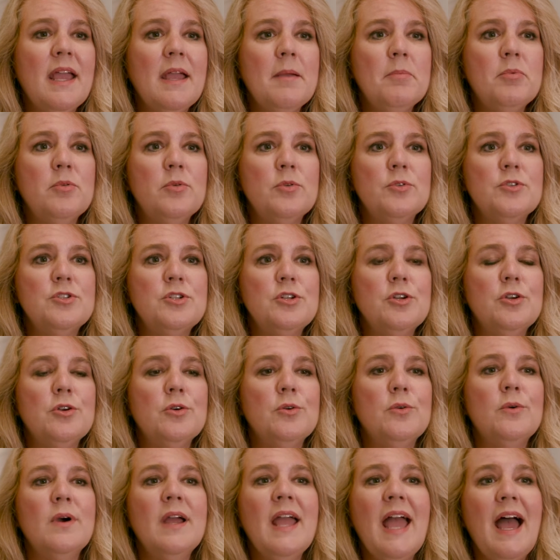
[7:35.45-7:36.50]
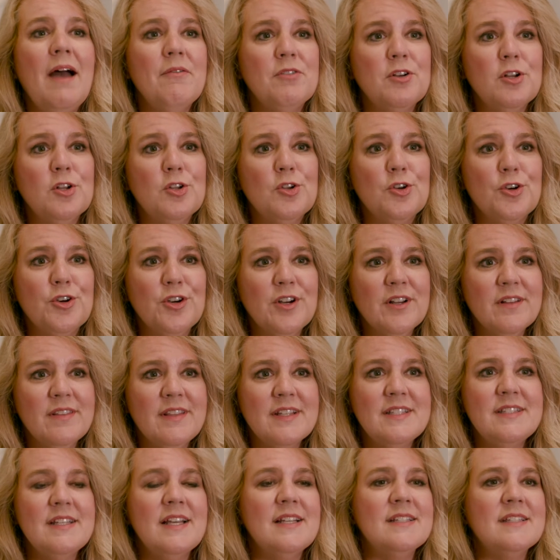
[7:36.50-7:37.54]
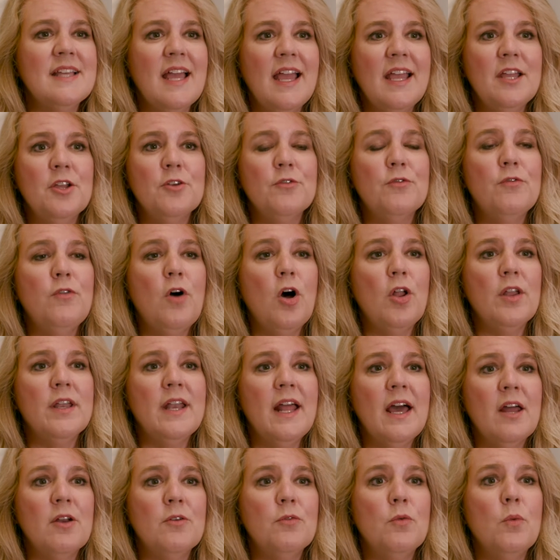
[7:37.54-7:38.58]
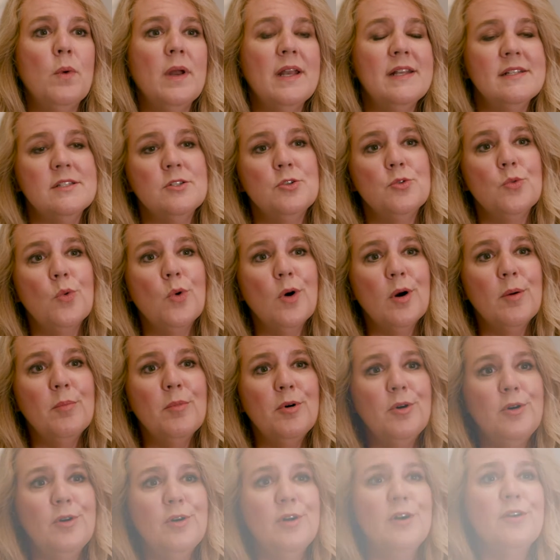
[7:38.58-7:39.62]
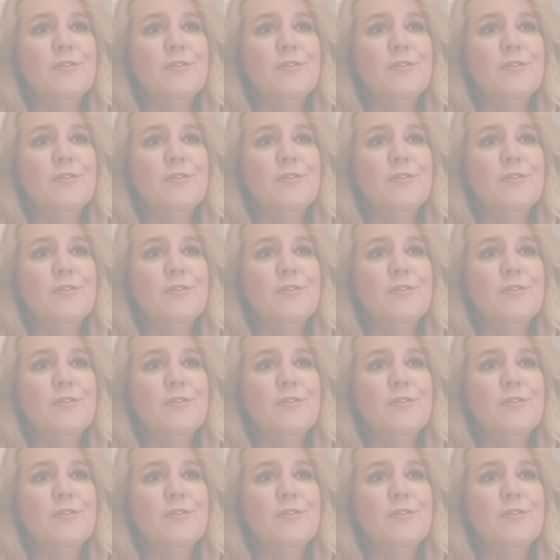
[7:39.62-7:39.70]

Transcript: able to have an alert that says, hey, you've fallen out of what is normal